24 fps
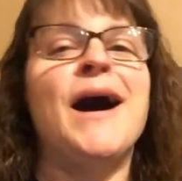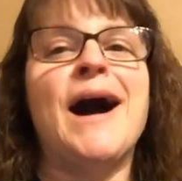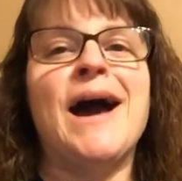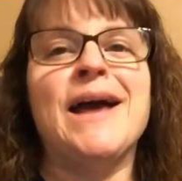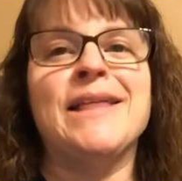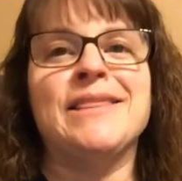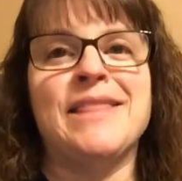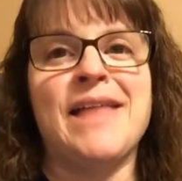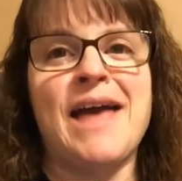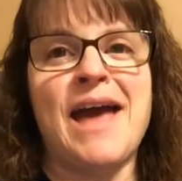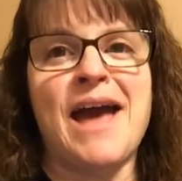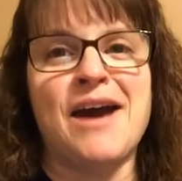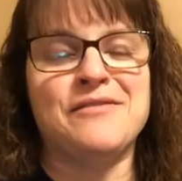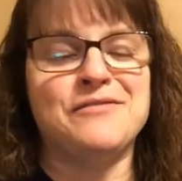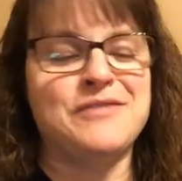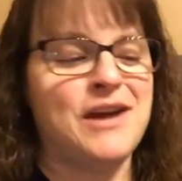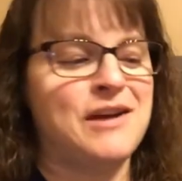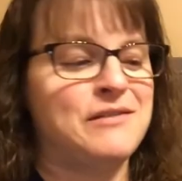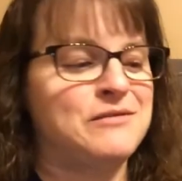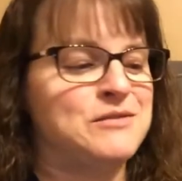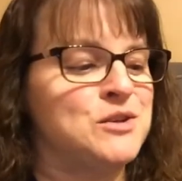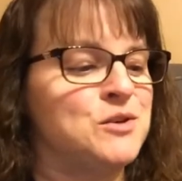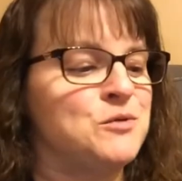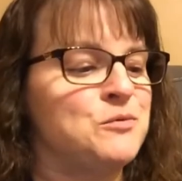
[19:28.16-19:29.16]
I laugh
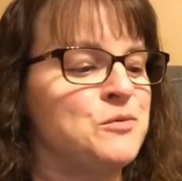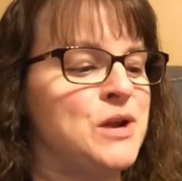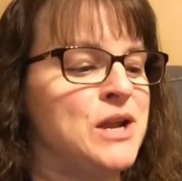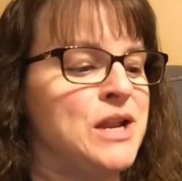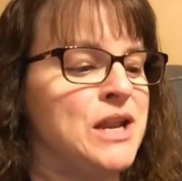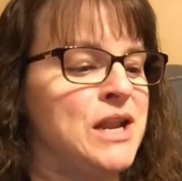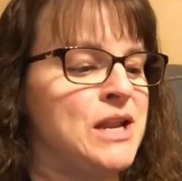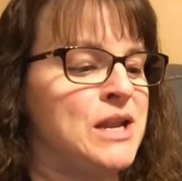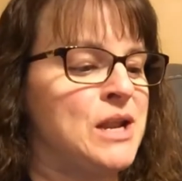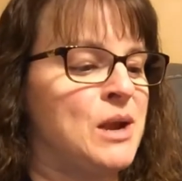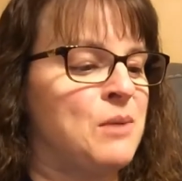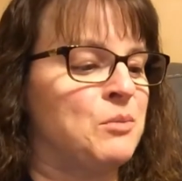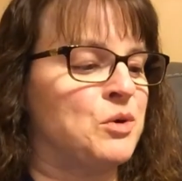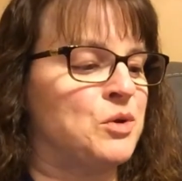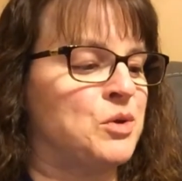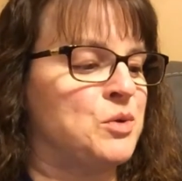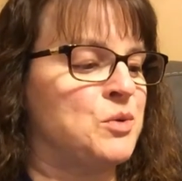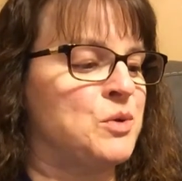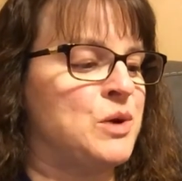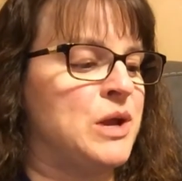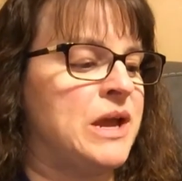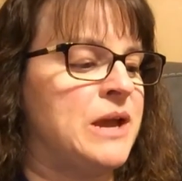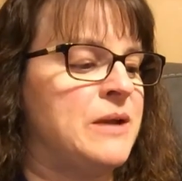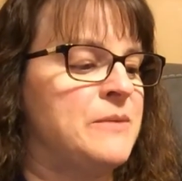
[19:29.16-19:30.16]
after reading number
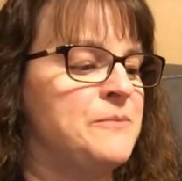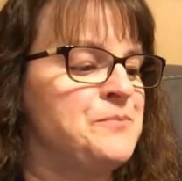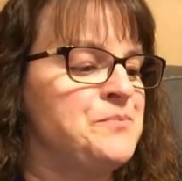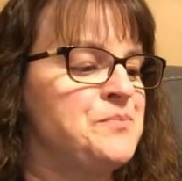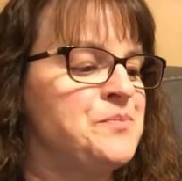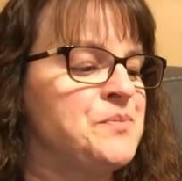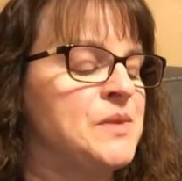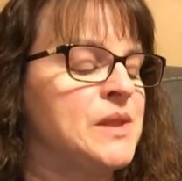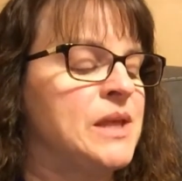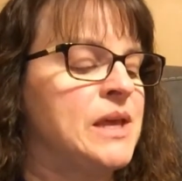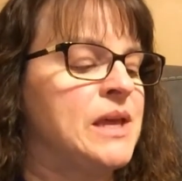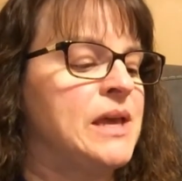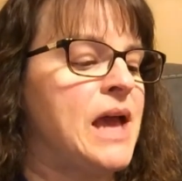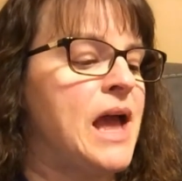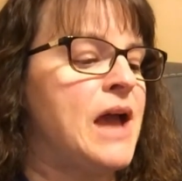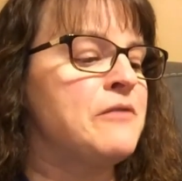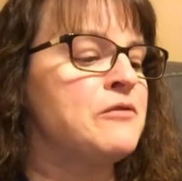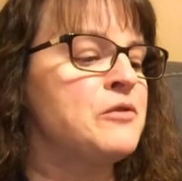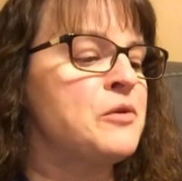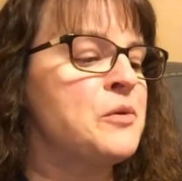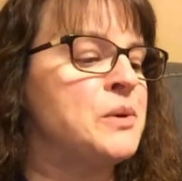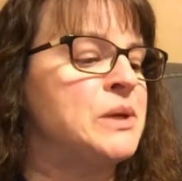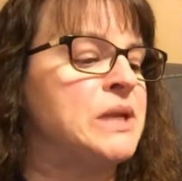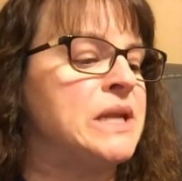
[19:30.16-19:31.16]
3
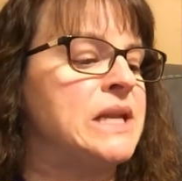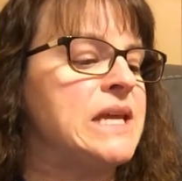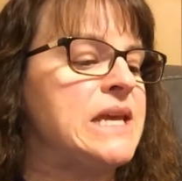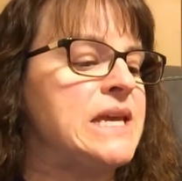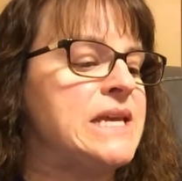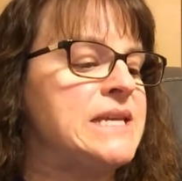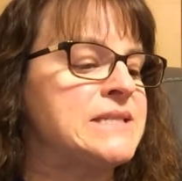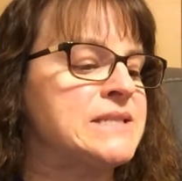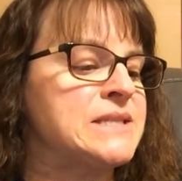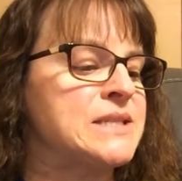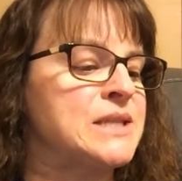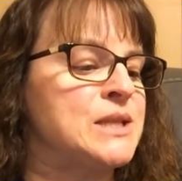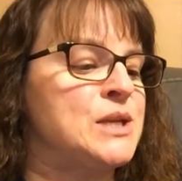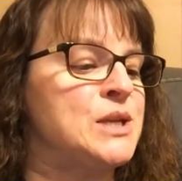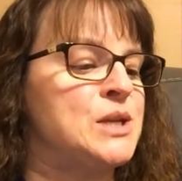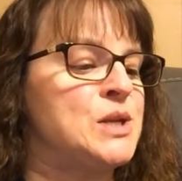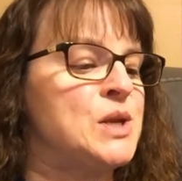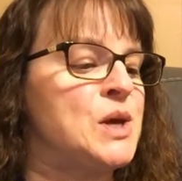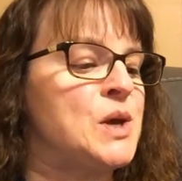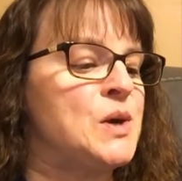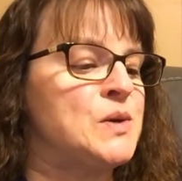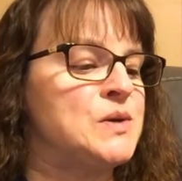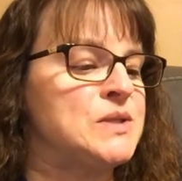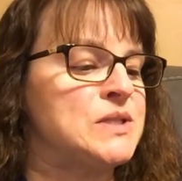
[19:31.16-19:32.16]
Everyone at Eastland
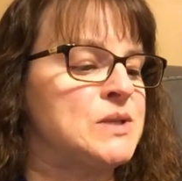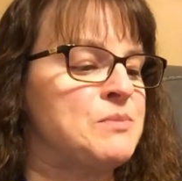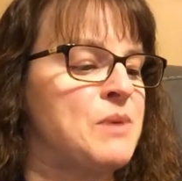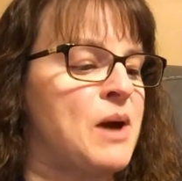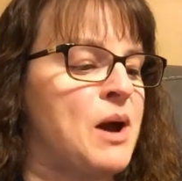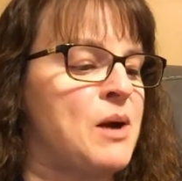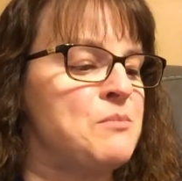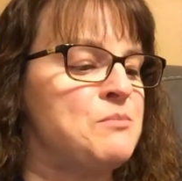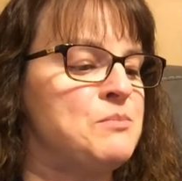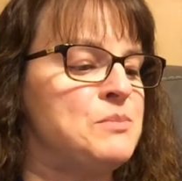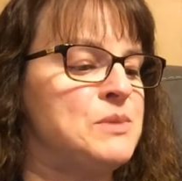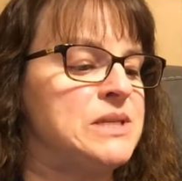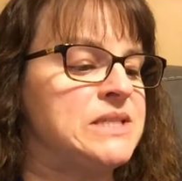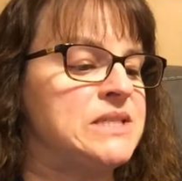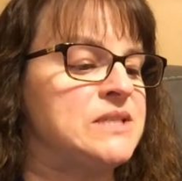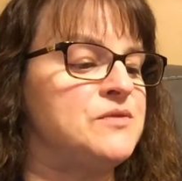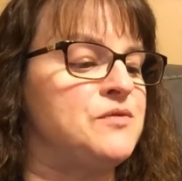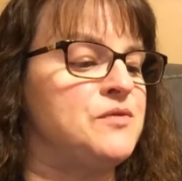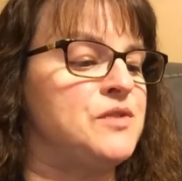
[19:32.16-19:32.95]
knows about Ms.